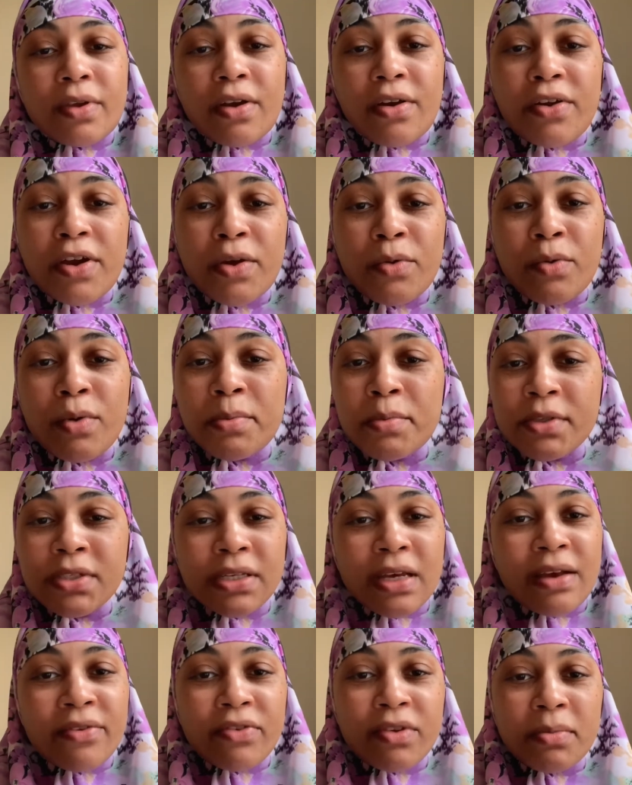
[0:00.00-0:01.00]
All right, one more
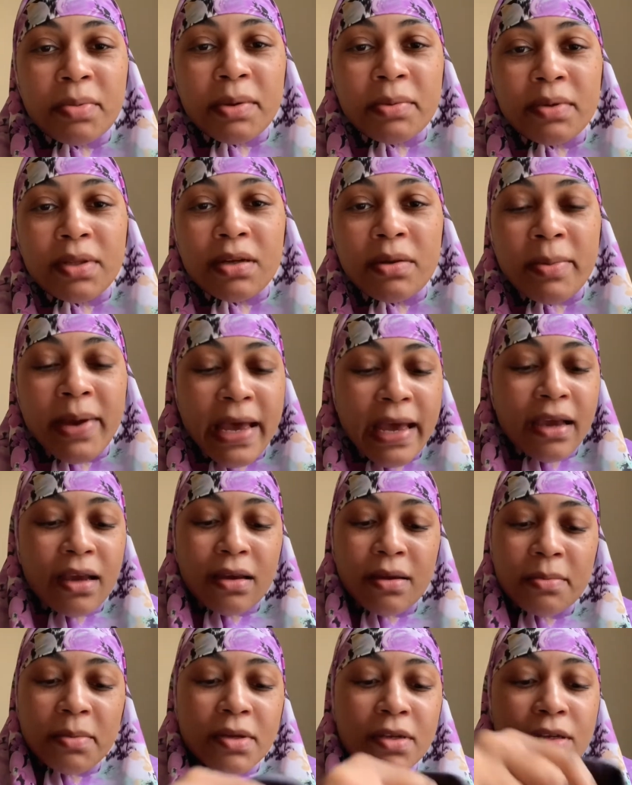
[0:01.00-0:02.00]
time for the people in the back.
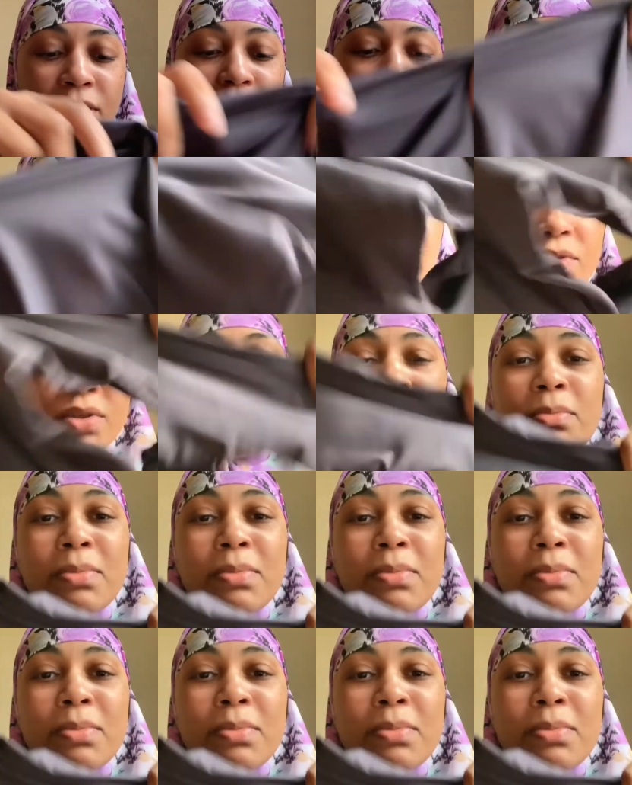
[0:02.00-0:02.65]
I'm going to use the